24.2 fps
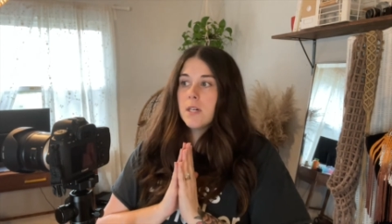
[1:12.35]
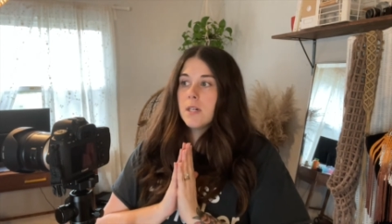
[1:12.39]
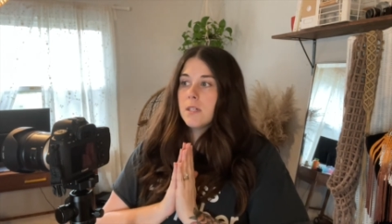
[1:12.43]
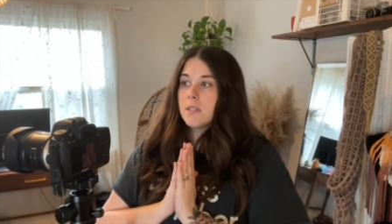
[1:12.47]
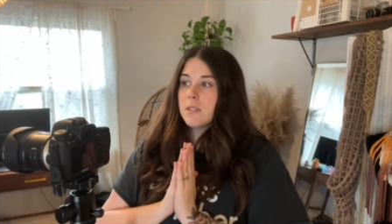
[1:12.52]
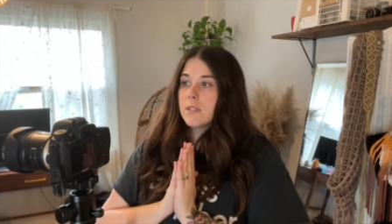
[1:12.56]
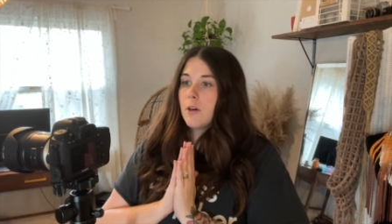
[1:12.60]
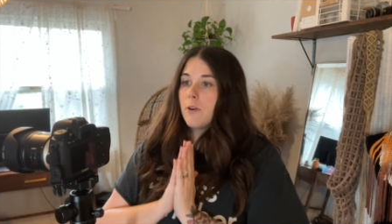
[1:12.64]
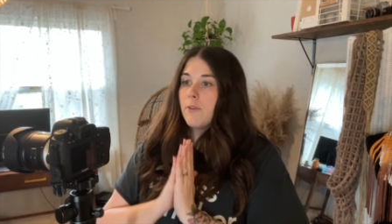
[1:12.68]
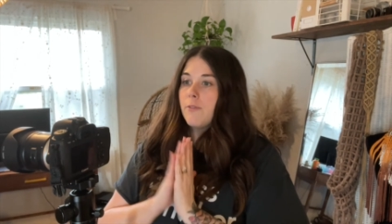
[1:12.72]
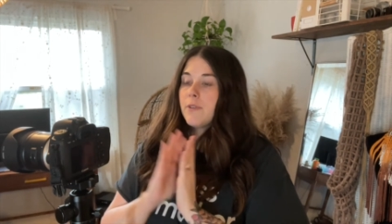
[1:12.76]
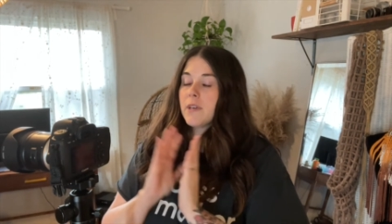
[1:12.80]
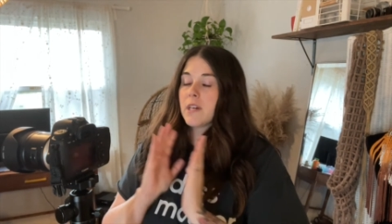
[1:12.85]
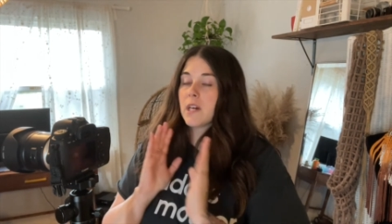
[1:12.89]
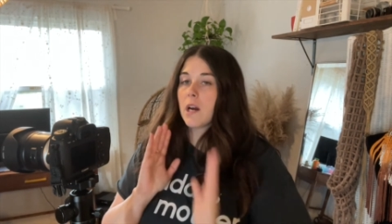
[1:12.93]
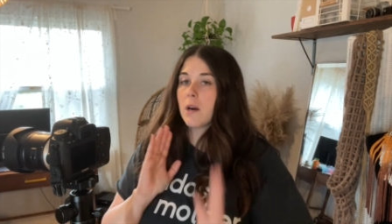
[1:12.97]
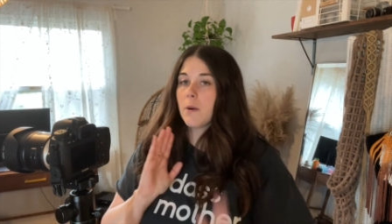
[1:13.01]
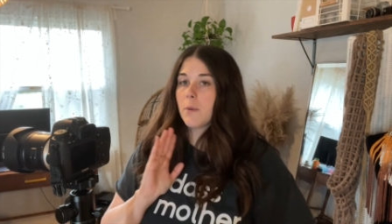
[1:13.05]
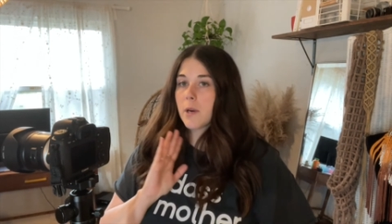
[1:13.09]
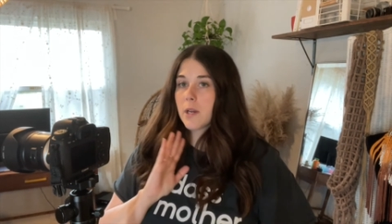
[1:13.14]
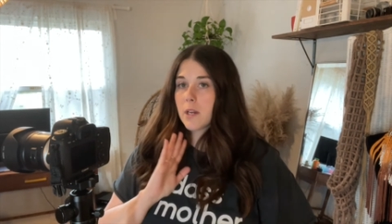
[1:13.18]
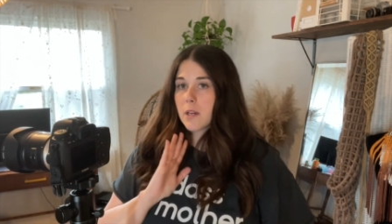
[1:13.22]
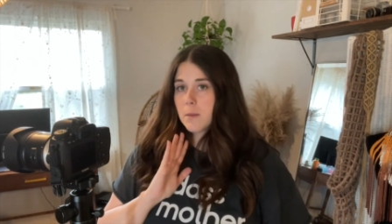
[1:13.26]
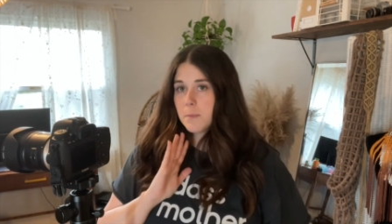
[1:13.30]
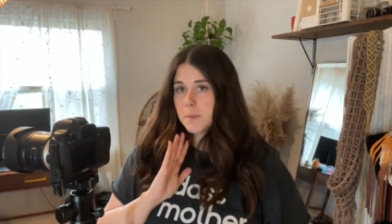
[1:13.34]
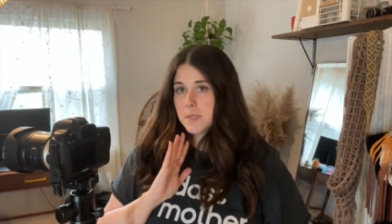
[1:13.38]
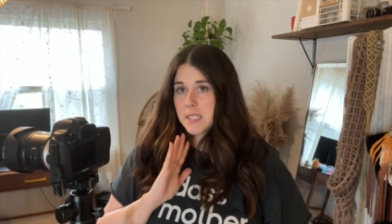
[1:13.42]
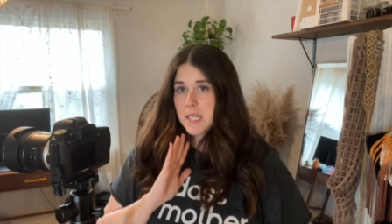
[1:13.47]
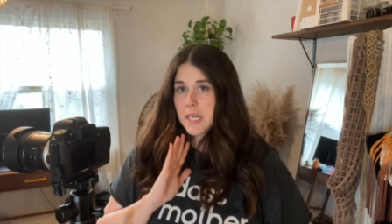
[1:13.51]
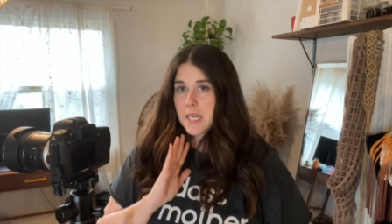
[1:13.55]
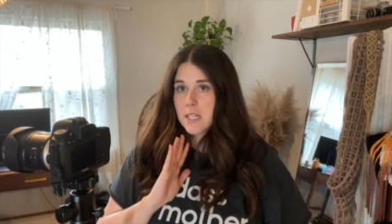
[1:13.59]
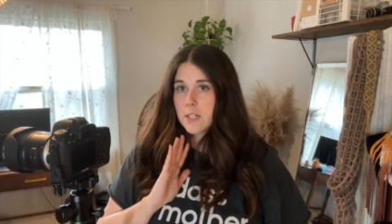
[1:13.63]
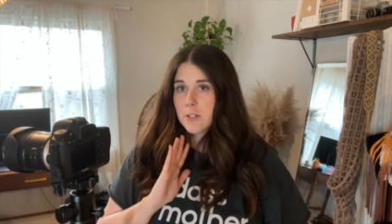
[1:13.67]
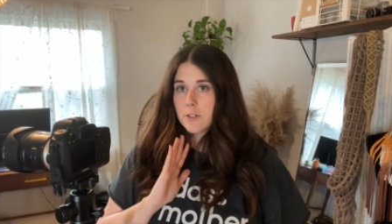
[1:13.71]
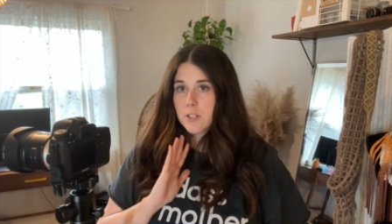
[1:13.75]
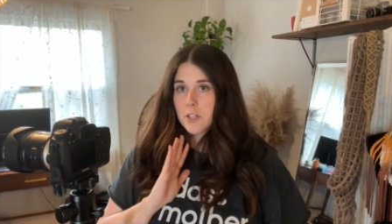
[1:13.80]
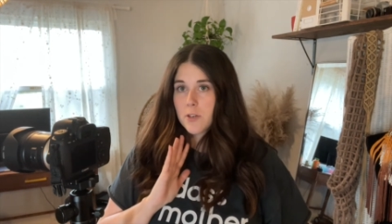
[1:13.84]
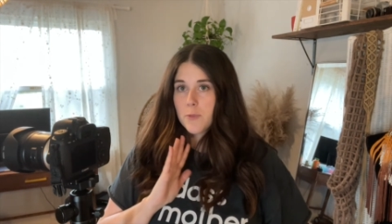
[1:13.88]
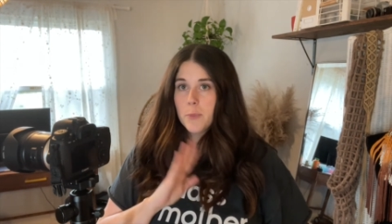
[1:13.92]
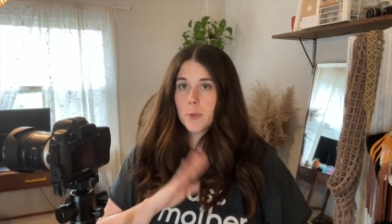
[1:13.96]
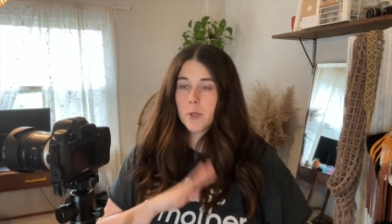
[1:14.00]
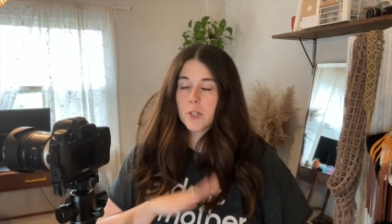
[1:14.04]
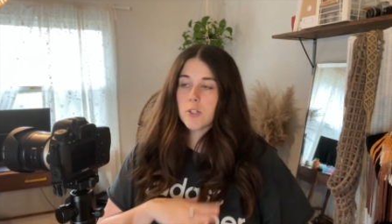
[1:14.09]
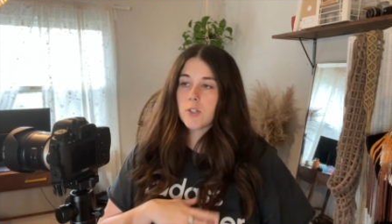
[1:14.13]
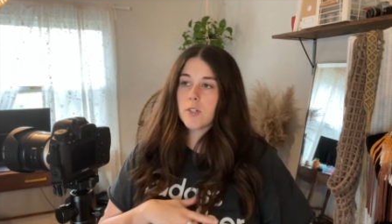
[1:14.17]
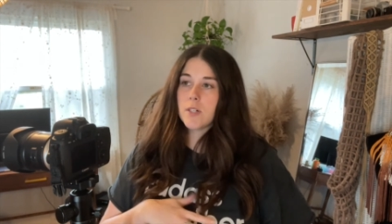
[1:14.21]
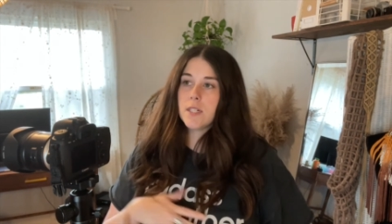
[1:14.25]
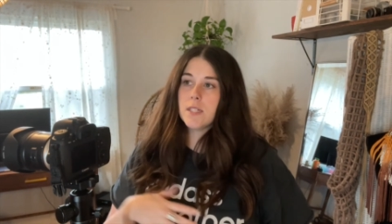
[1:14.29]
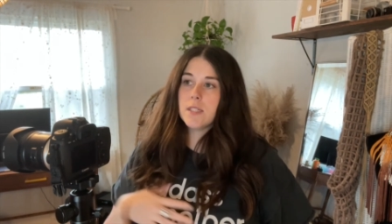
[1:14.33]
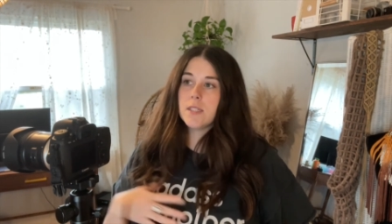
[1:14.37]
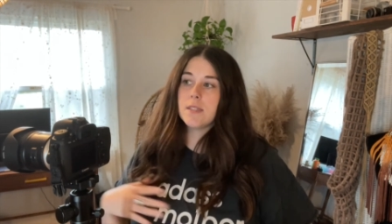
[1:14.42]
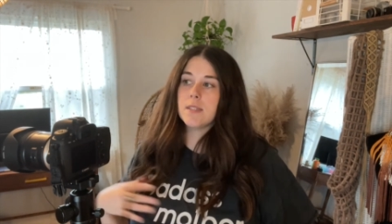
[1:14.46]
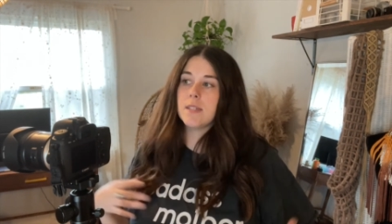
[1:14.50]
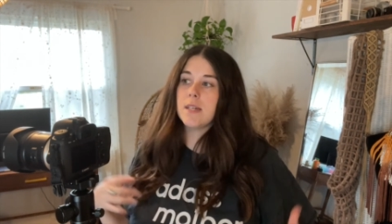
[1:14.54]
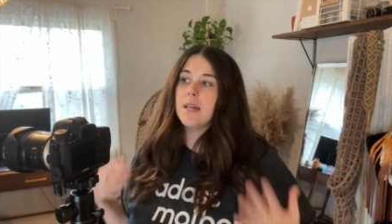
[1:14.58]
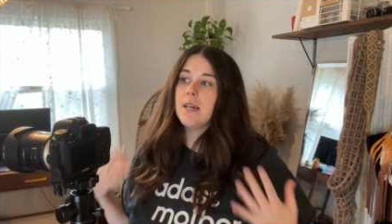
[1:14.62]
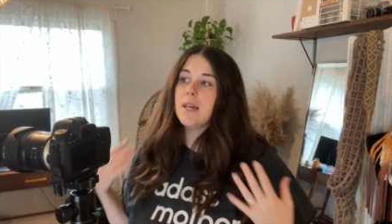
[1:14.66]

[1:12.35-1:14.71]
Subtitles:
So figure out where you're gonna be taking your self-portraits,